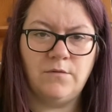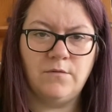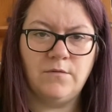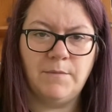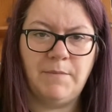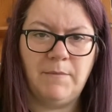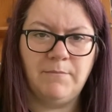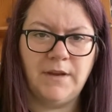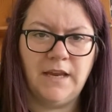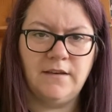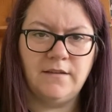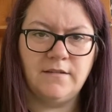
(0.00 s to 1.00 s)
the
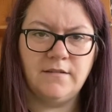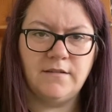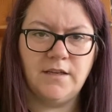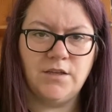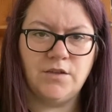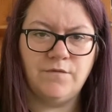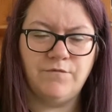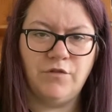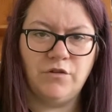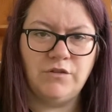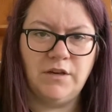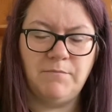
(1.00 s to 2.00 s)
Pumpkin Ditch,
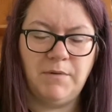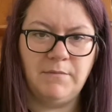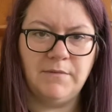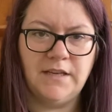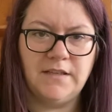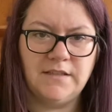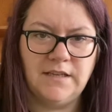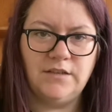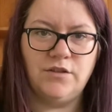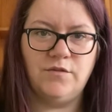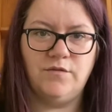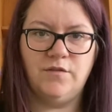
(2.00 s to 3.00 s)
Frosted Pumpkin
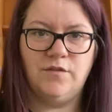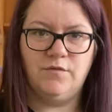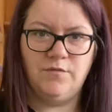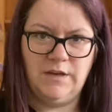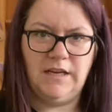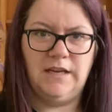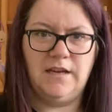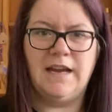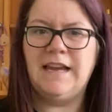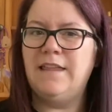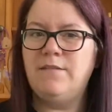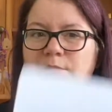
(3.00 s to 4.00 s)
Ditch 3. I
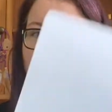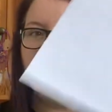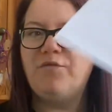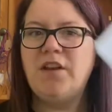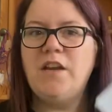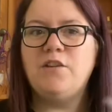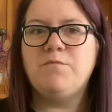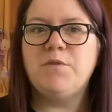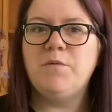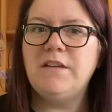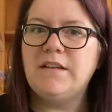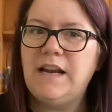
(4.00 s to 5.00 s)
get them confused
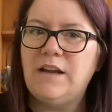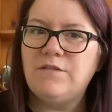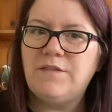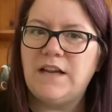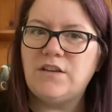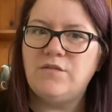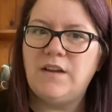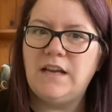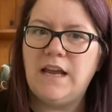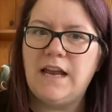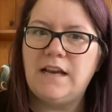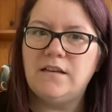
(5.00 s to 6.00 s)
between the Cloud
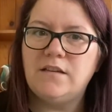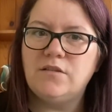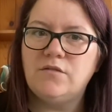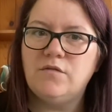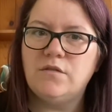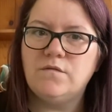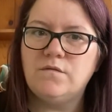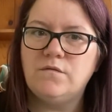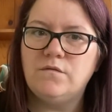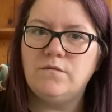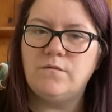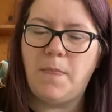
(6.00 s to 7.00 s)
Factory and
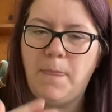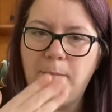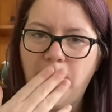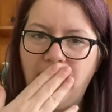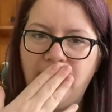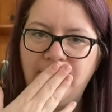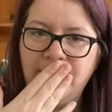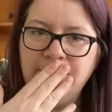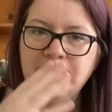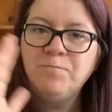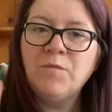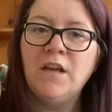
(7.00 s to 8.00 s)
the
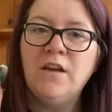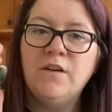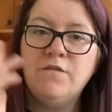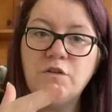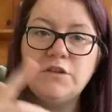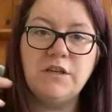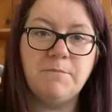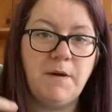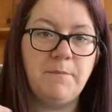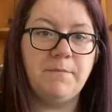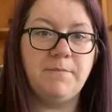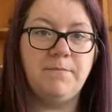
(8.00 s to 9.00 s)
Frosted
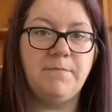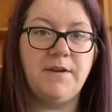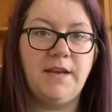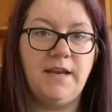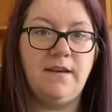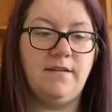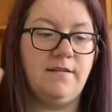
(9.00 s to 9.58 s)
Pumpkin.